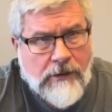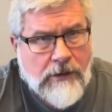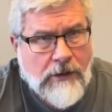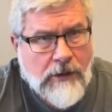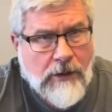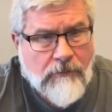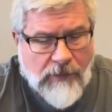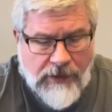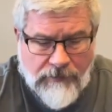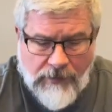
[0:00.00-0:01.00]

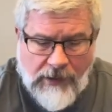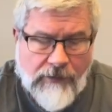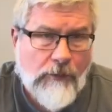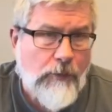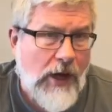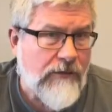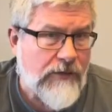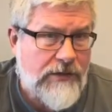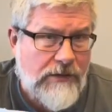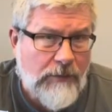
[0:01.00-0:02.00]
the
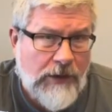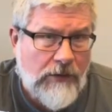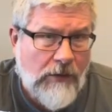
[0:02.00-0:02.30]
breakfast meal,